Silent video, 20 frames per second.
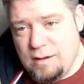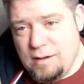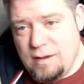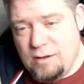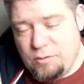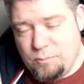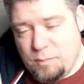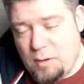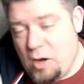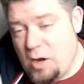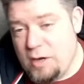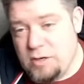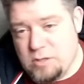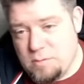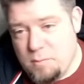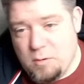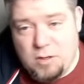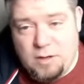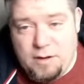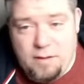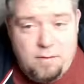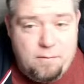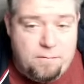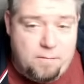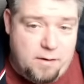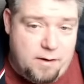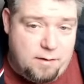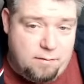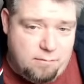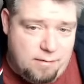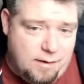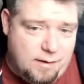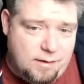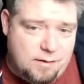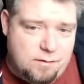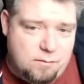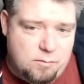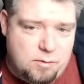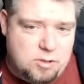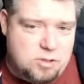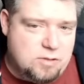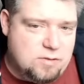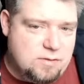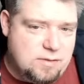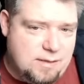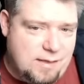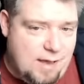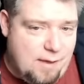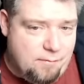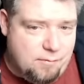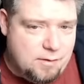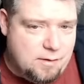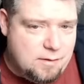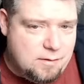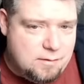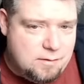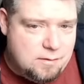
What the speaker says: is behind a model in the fighting rank, which is the caveat.